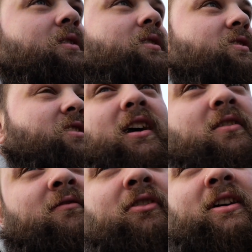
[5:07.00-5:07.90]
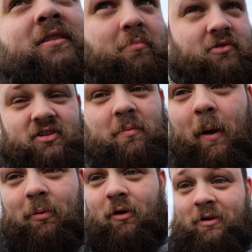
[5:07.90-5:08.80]
because I couldn't find just a
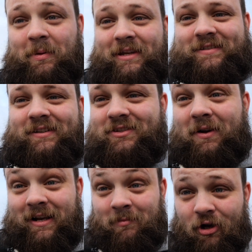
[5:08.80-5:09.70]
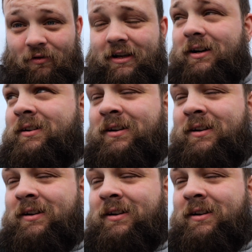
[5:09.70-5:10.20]
pepperoni pizza, so I had a margarita.